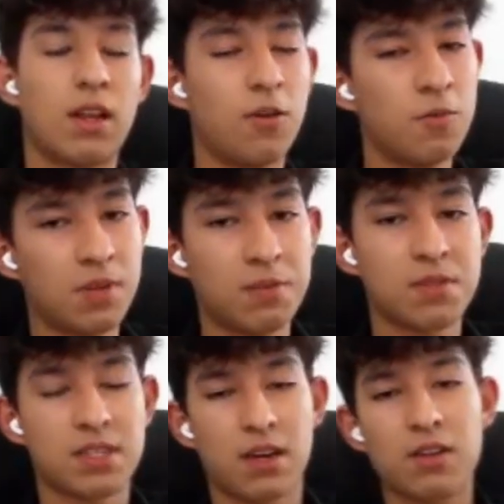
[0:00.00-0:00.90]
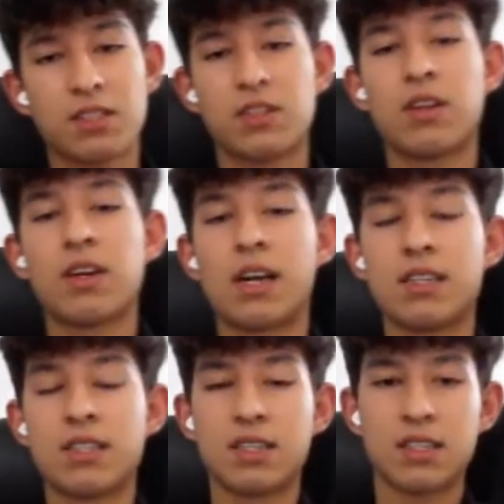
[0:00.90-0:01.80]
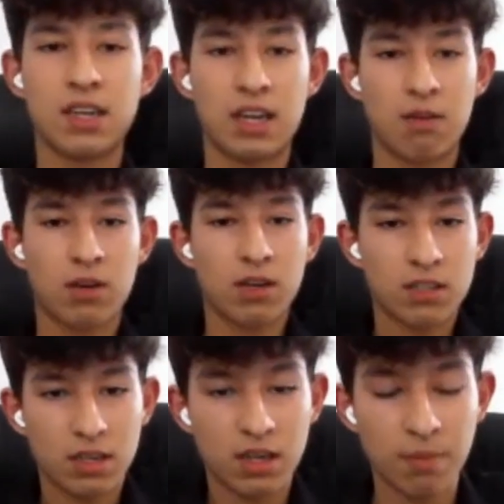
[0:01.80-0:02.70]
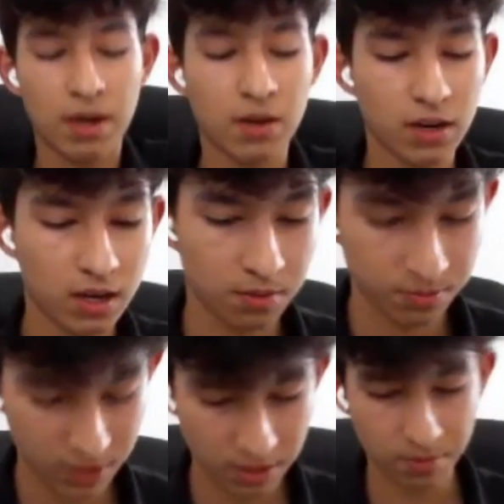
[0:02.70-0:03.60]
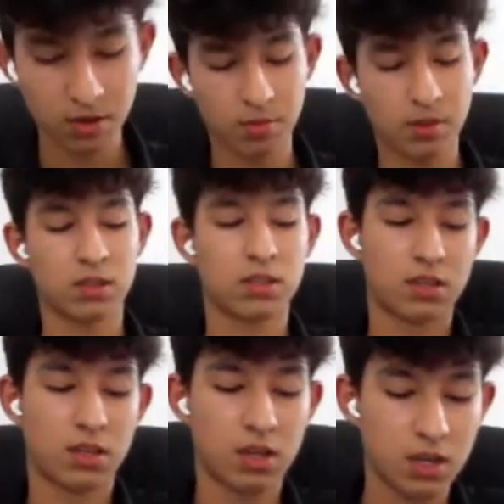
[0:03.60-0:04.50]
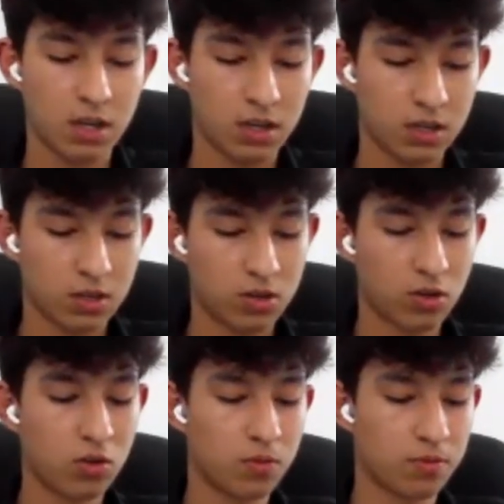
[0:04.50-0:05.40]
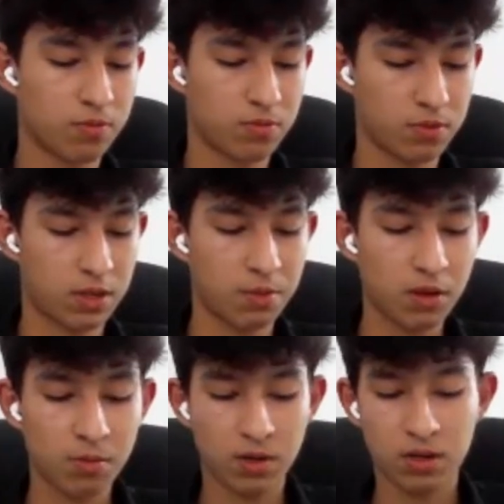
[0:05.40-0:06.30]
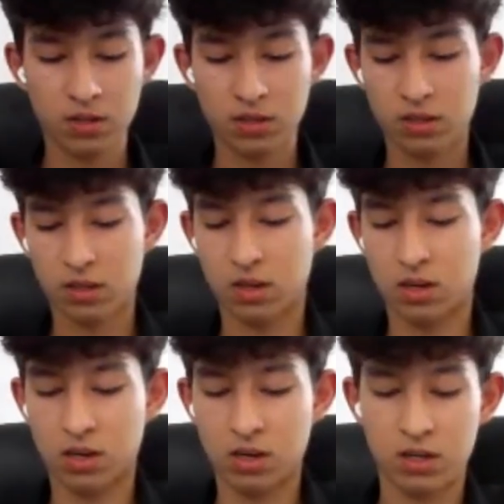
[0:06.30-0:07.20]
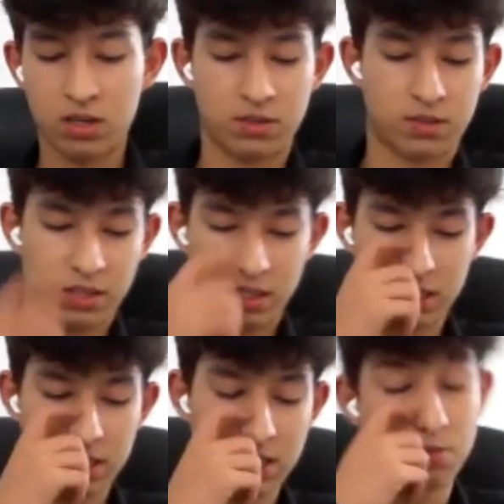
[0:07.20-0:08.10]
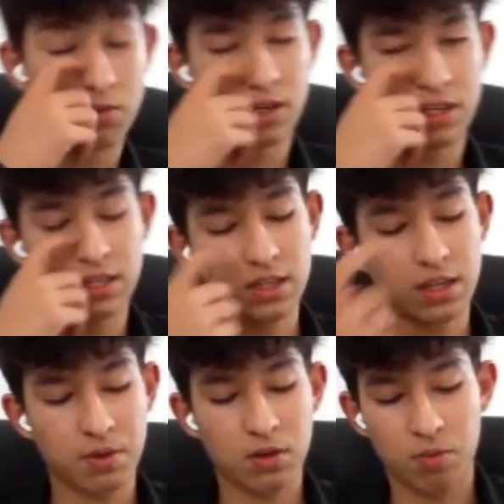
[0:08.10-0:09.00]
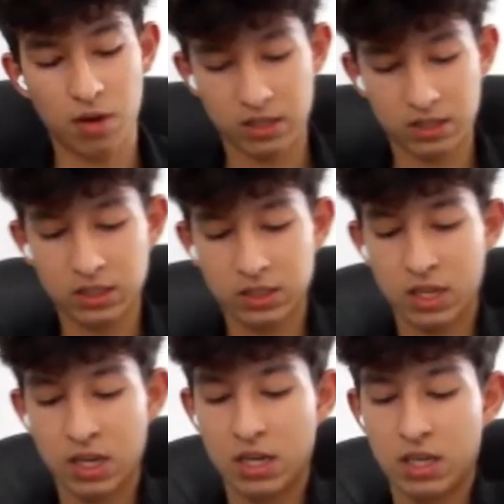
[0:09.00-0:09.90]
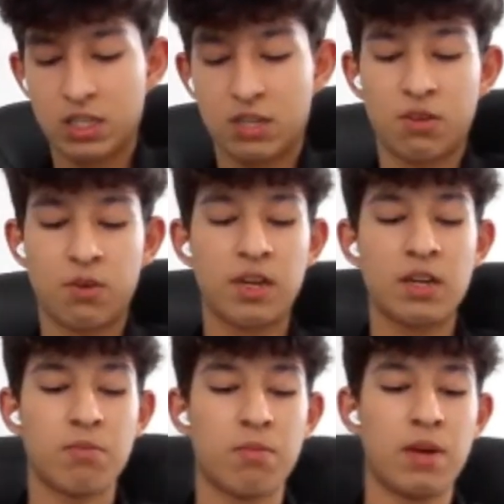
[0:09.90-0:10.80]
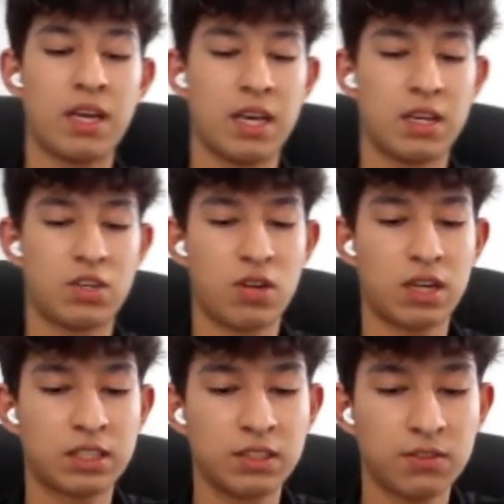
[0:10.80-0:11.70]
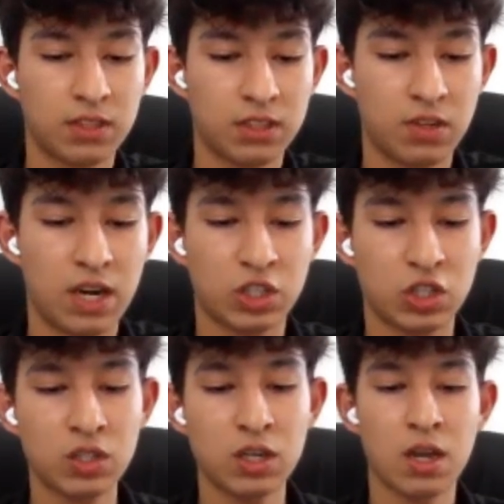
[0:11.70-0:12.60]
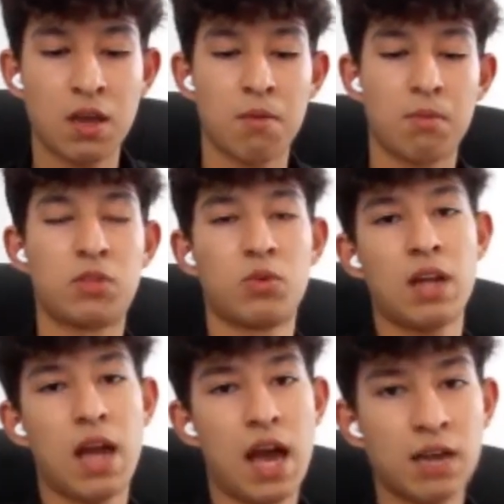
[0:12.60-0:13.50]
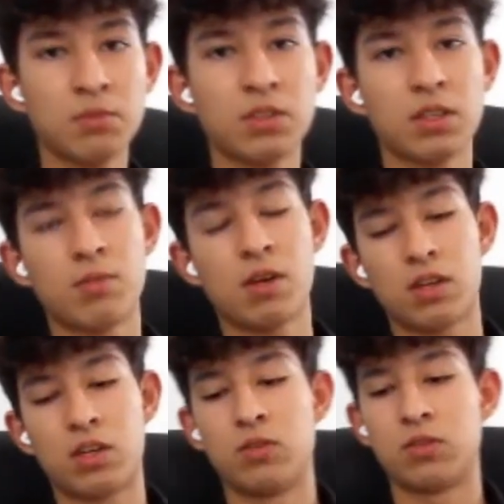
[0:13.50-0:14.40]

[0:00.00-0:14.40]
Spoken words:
my name is Carlos Santiago Garza, and I'm gonna talk about chemical bonds. So, chemical bonds is a chemical process generated by attractive interaction between atoms and molecules.